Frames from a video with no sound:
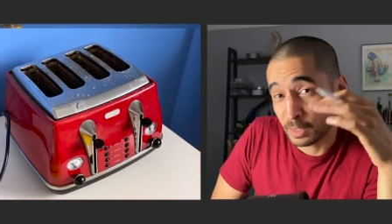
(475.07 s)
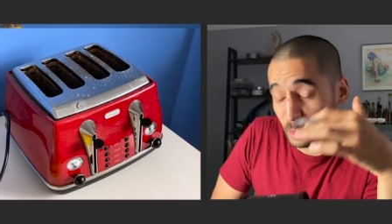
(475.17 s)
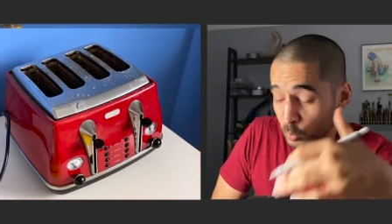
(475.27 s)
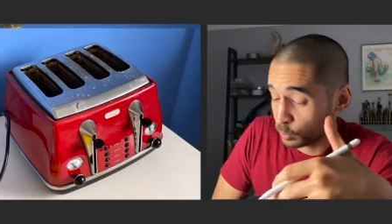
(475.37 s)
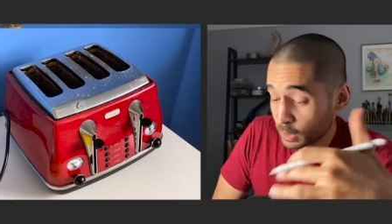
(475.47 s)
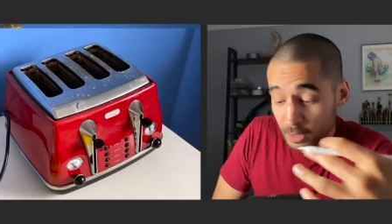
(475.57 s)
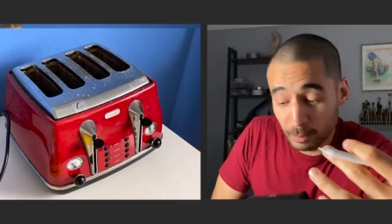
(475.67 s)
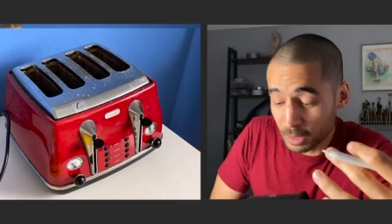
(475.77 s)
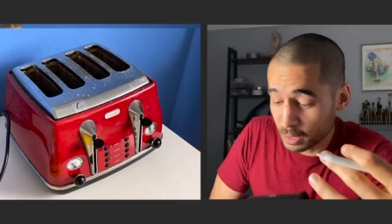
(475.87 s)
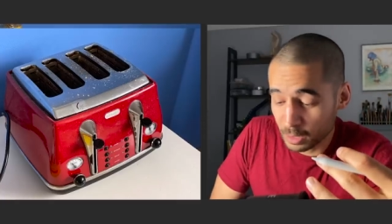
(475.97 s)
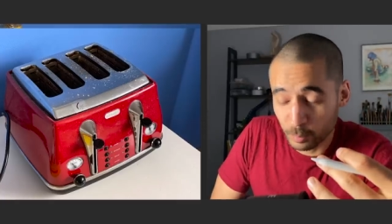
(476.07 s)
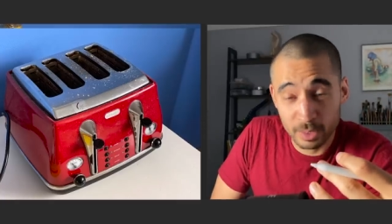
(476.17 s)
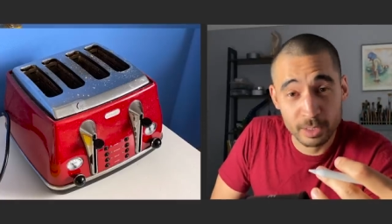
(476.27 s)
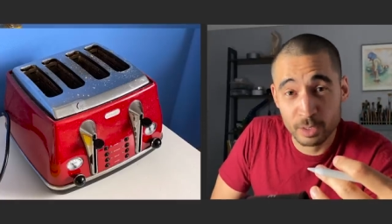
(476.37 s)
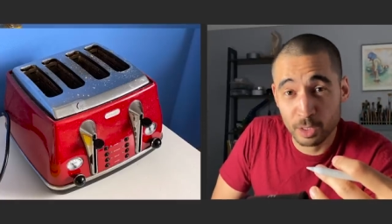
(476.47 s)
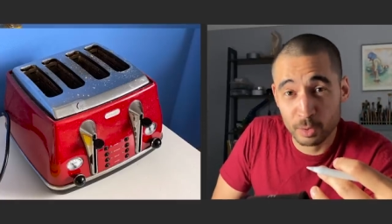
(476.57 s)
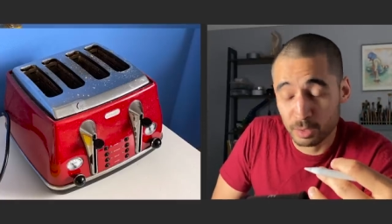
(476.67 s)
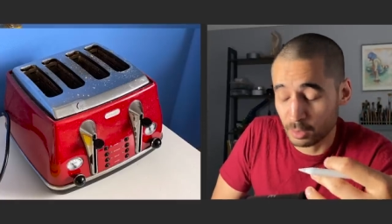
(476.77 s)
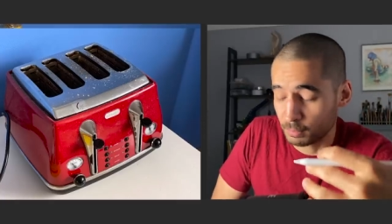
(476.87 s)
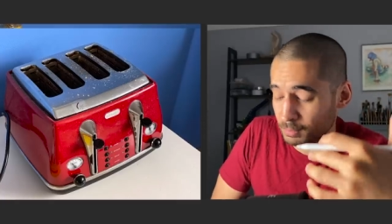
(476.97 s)
so similar thing with this
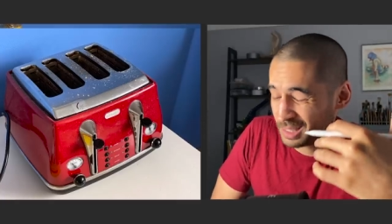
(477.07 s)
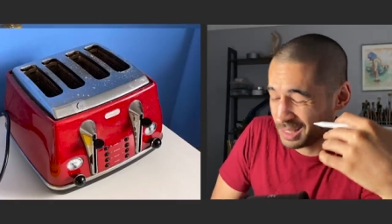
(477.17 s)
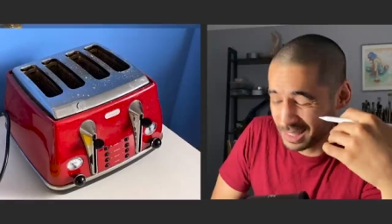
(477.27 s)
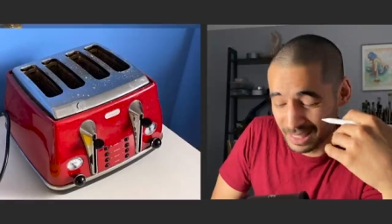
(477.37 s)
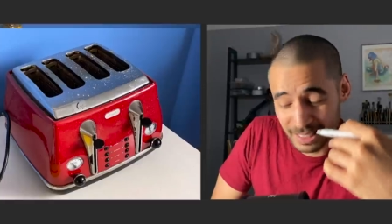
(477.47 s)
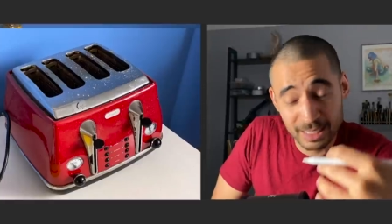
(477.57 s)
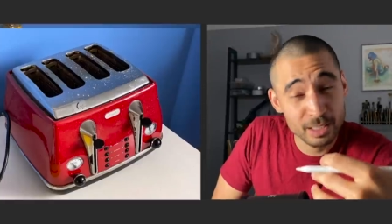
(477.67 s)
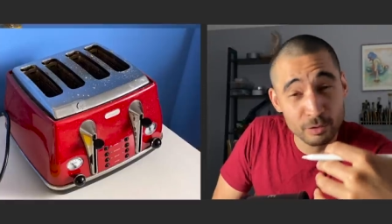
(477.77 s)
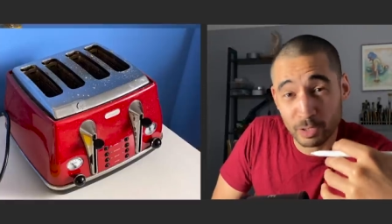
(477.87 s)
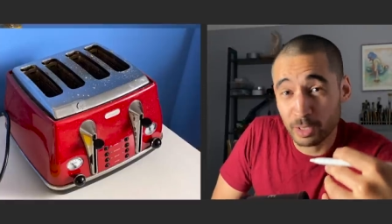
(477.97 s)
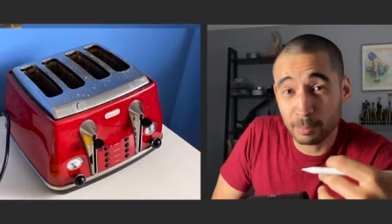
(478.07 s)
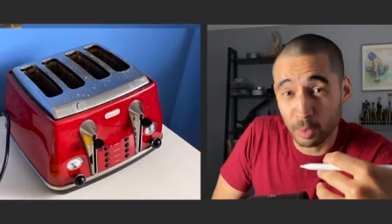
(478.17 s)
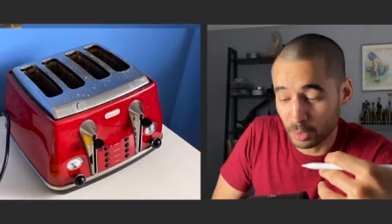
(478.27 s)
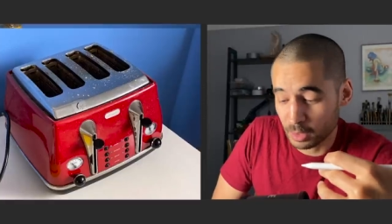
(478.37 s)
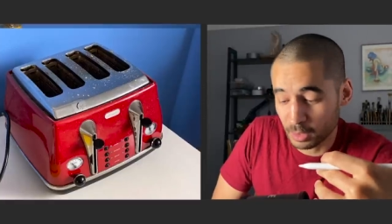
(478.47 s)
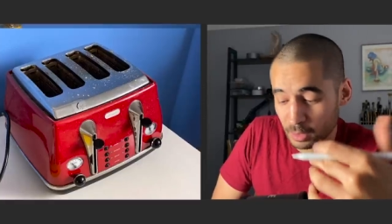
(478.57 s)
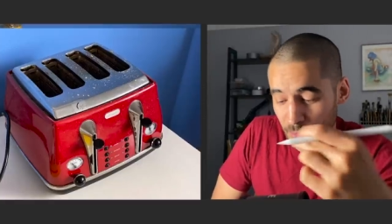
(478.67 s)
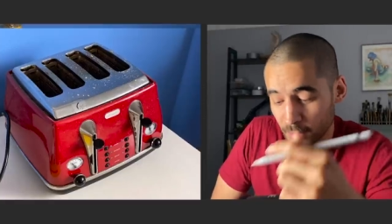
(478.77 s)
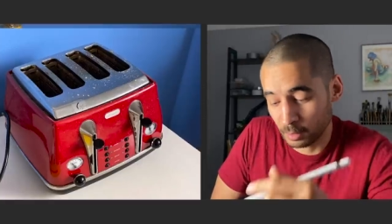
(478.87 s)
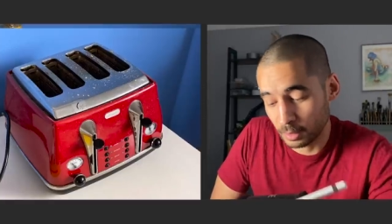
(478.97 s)
toaster. You can see it's very boxy,
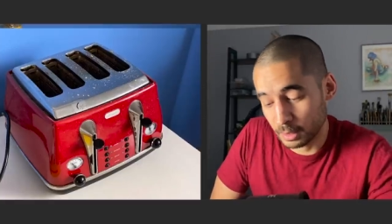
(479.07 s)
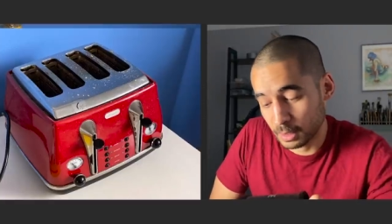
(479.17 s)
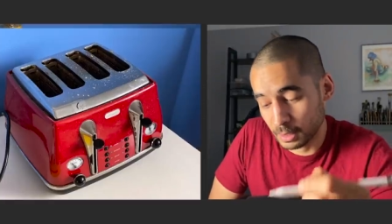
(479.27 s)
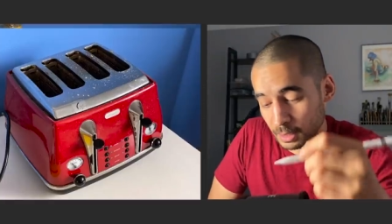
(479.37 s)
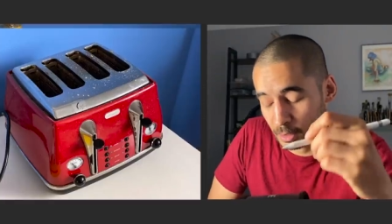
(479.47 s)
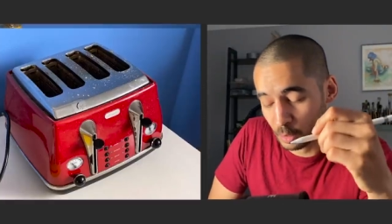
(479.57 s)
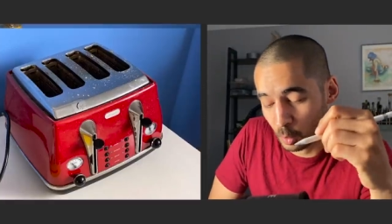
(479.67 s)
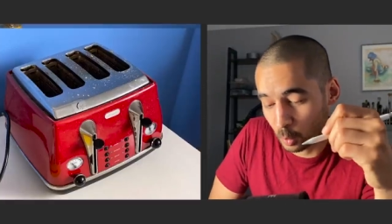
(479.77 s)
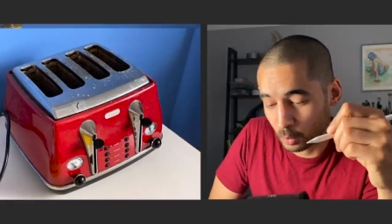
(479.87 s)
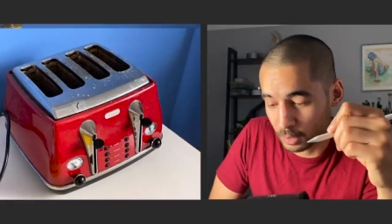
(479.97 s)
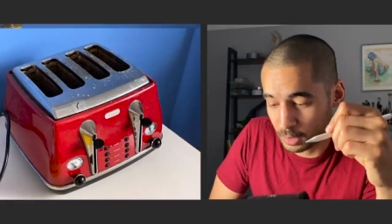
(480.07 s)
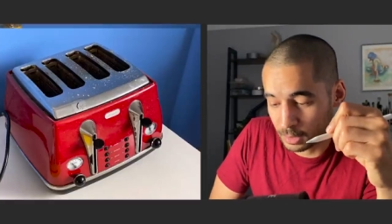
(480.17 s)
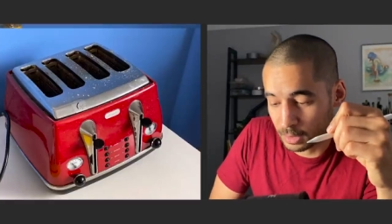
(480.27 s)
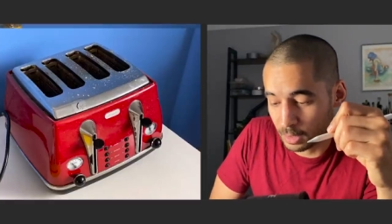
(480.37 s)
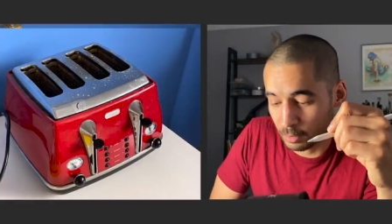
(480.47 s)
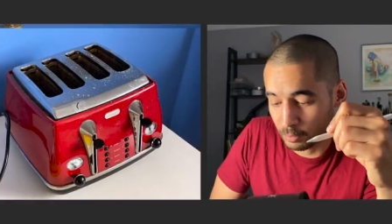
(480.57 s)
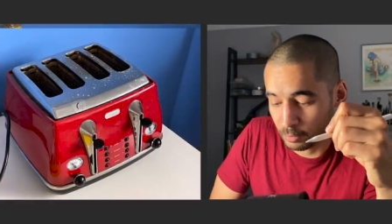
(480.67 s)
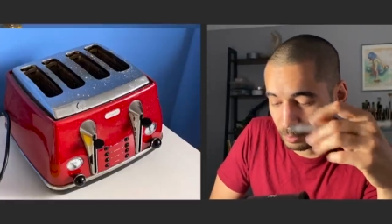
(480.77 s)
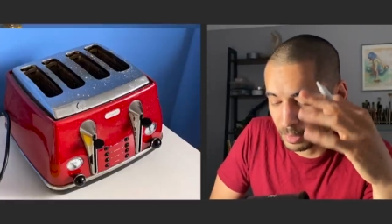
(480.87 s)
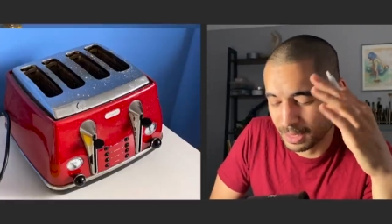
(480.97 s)
you can see its corners and stuff,
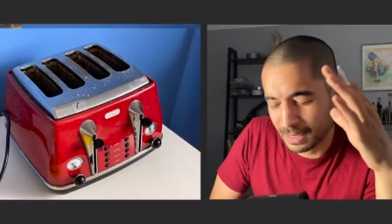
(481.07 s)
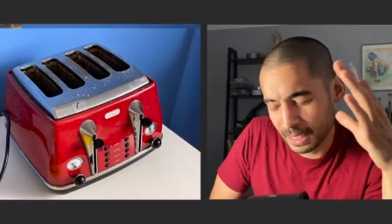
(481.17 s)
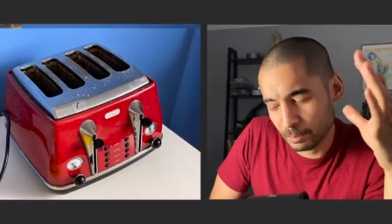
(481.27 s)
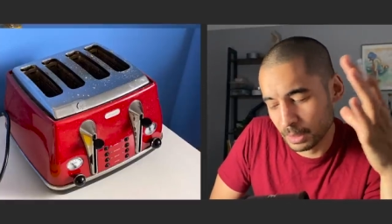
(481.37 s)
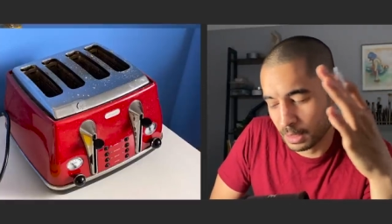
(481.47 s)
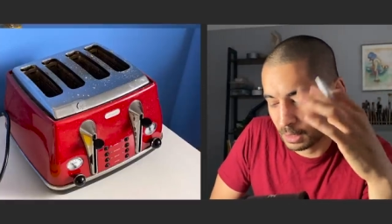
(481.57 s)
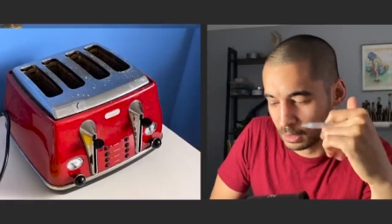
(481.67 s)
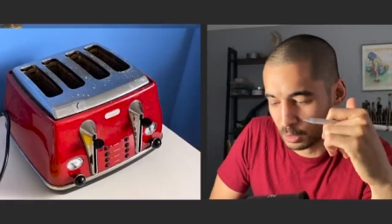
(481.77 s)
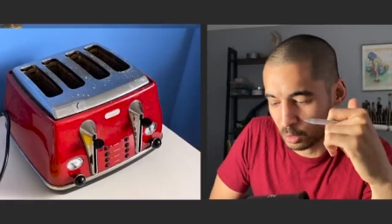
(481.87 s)
but it tapers in at the